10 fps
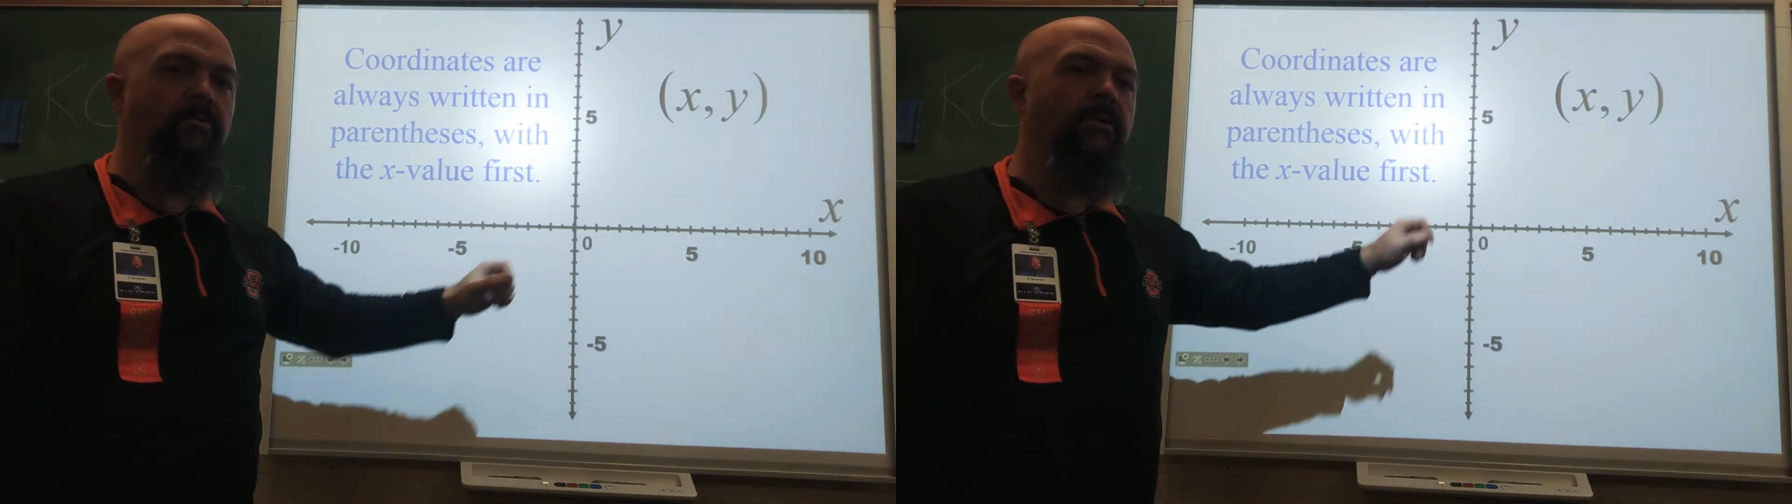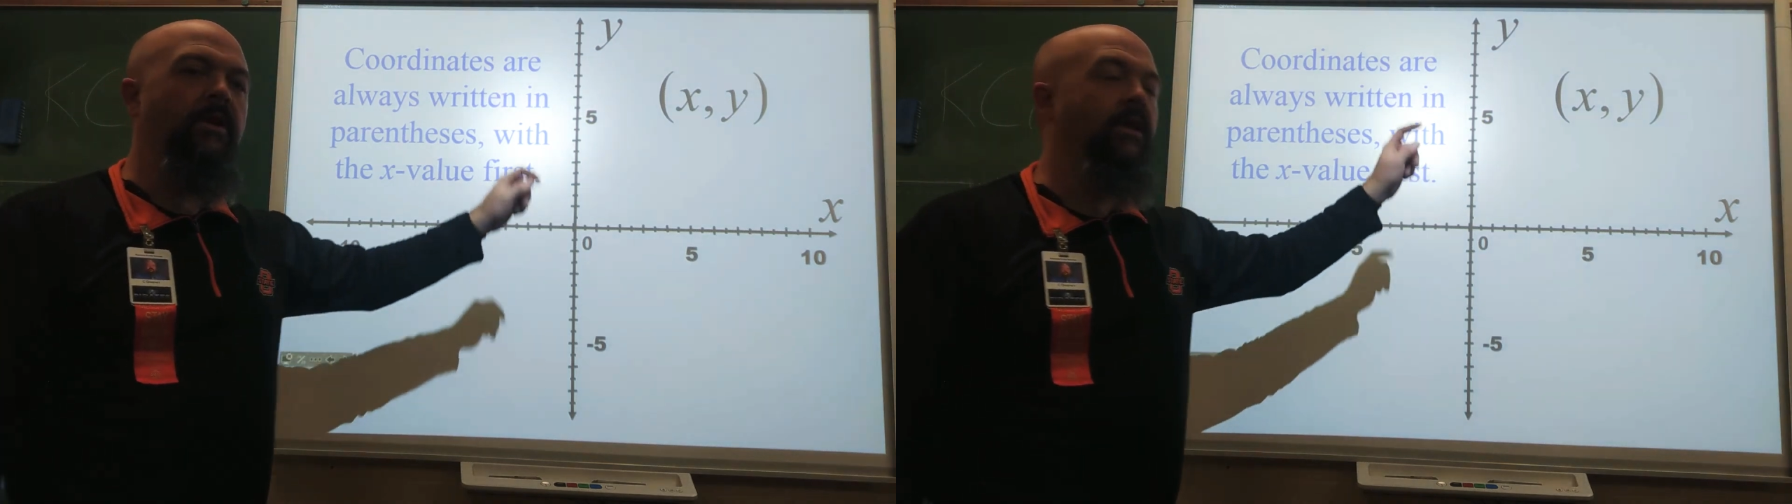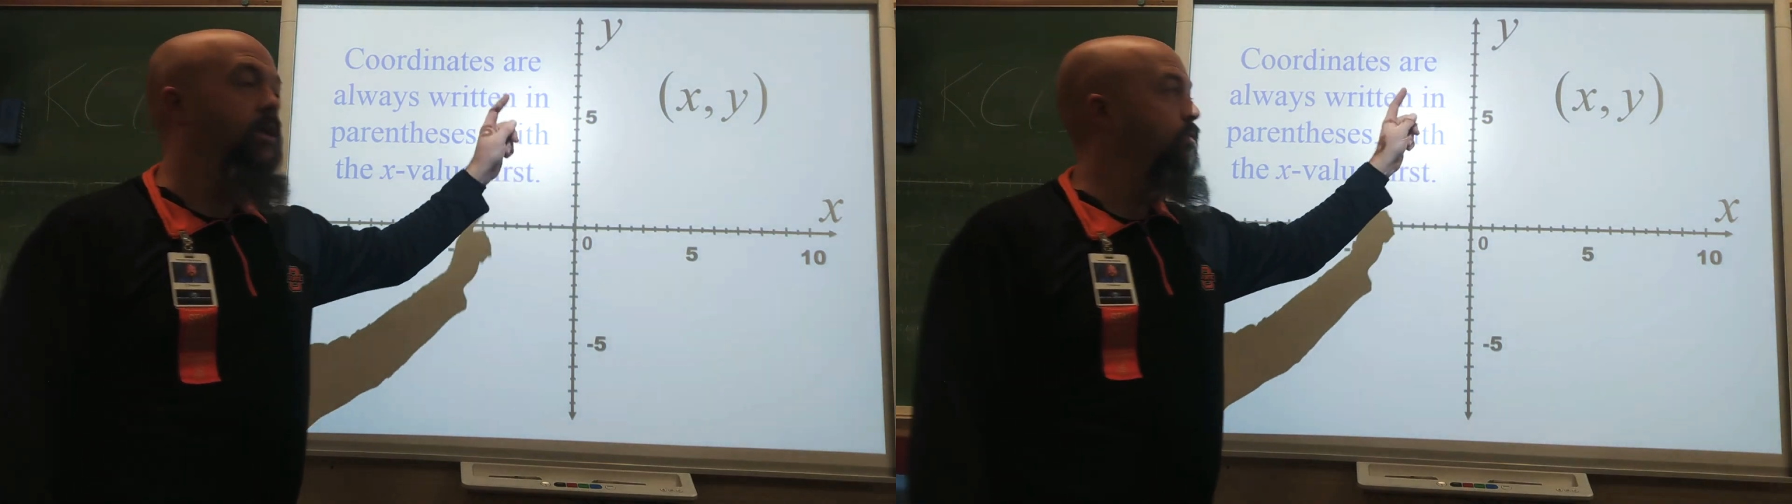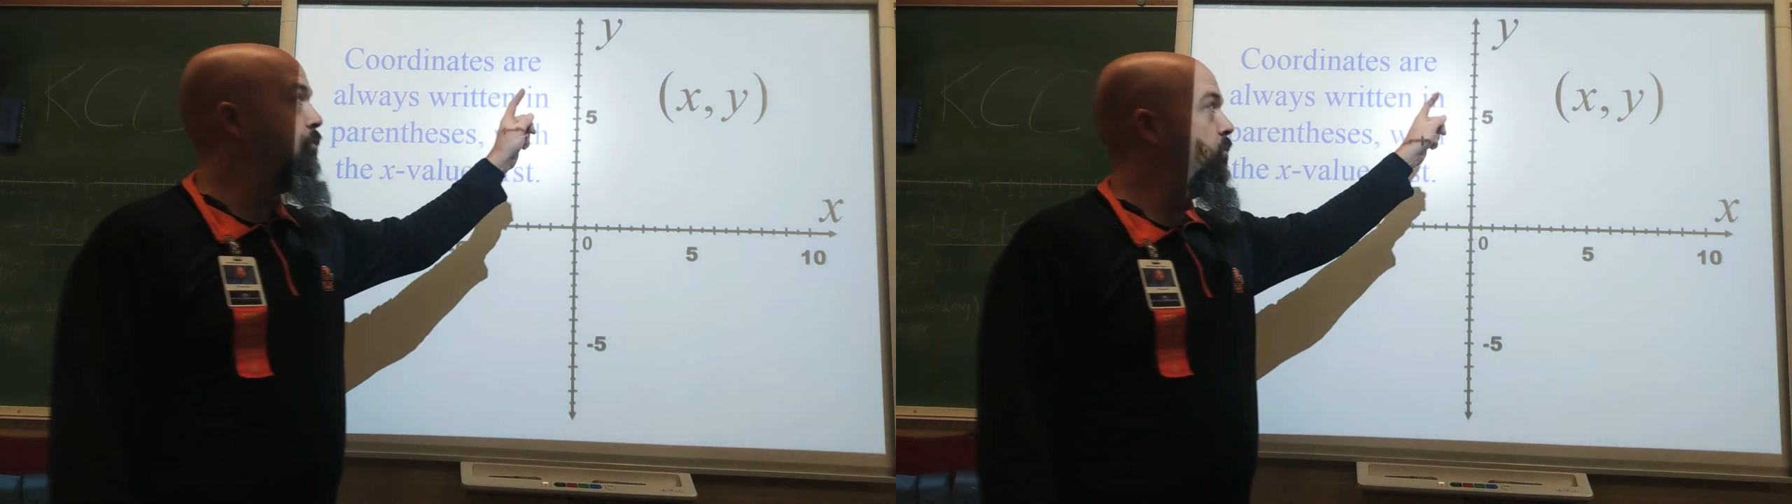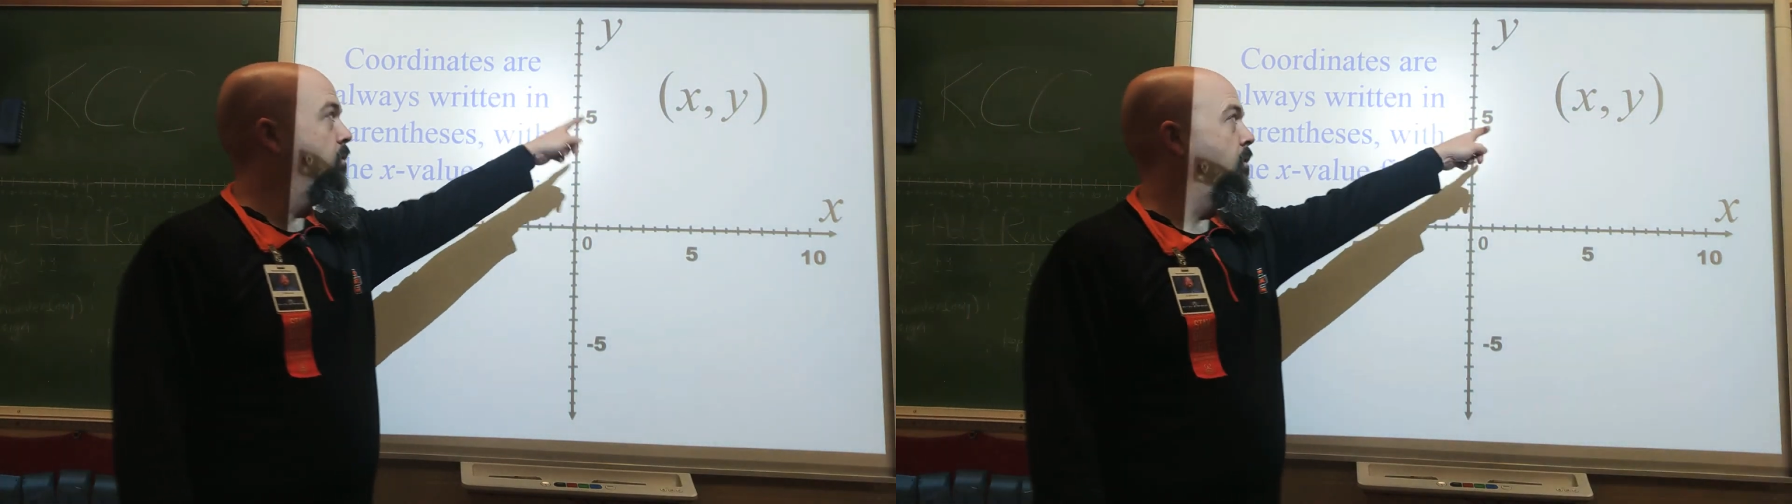And
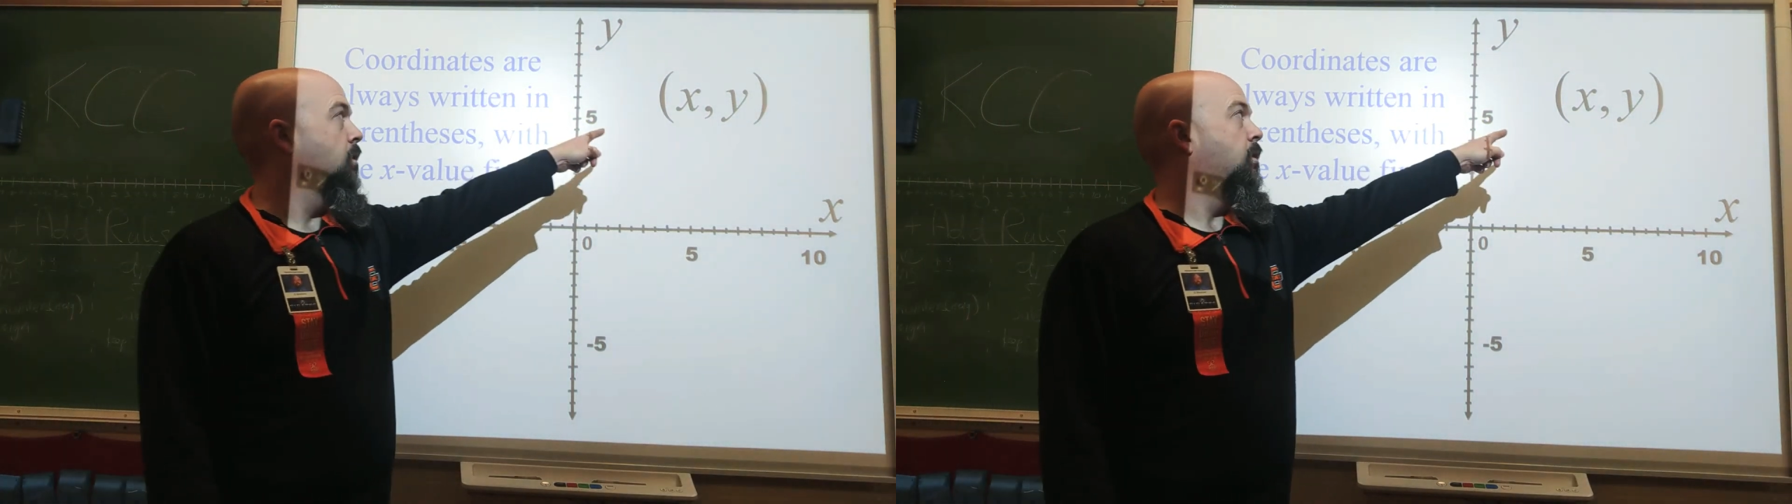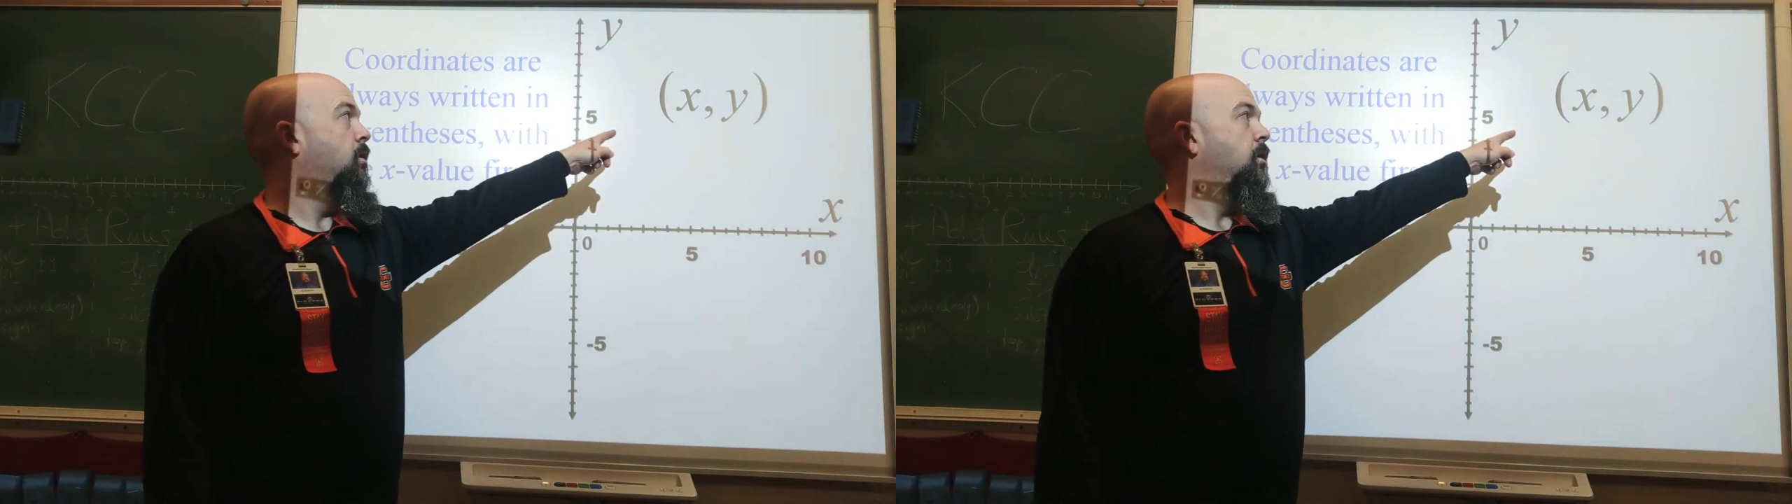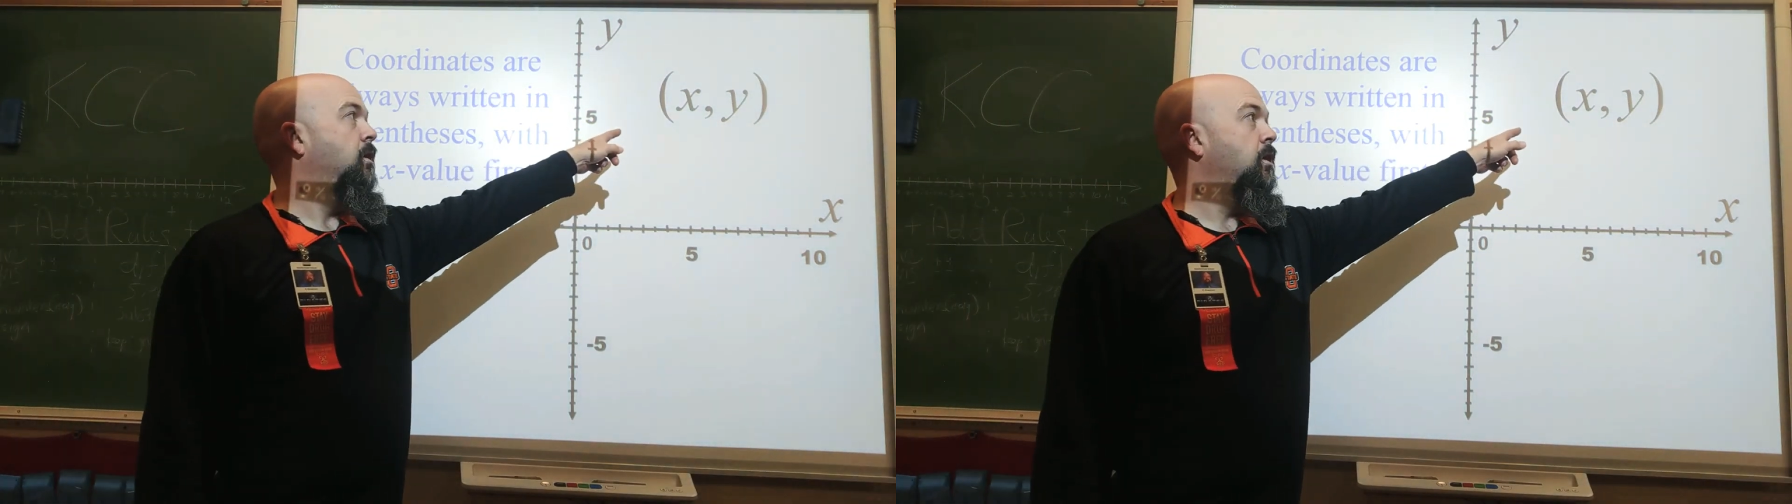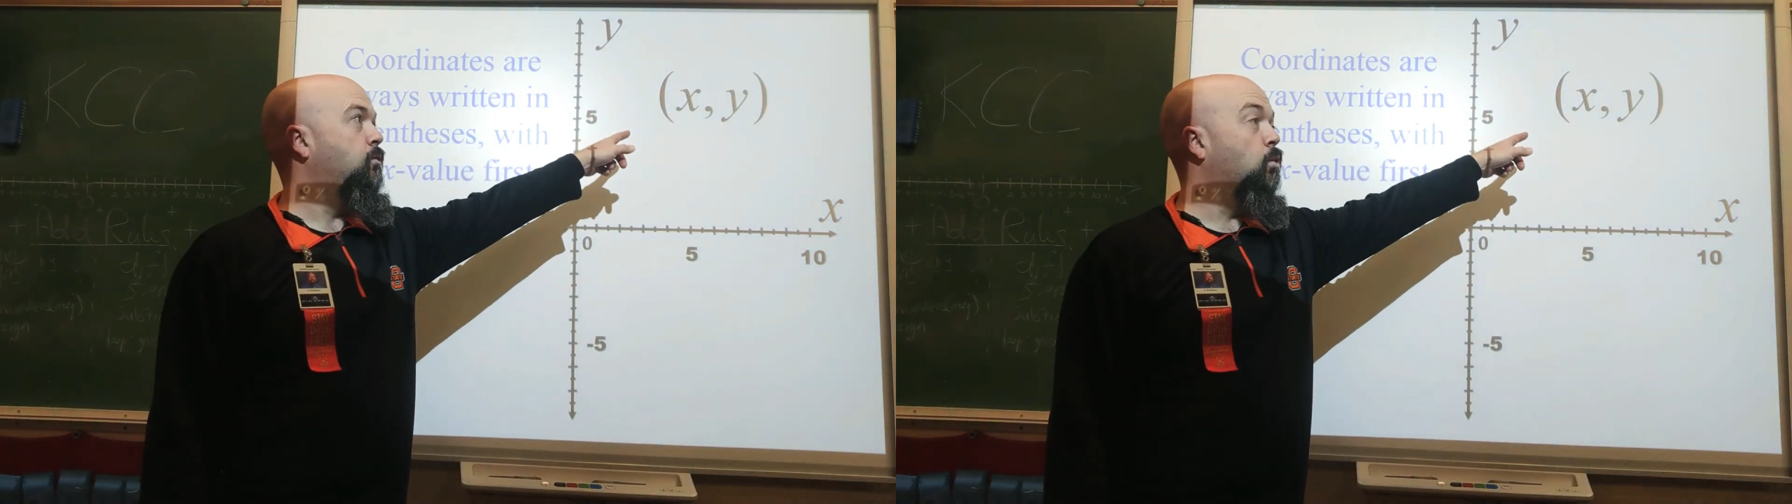this is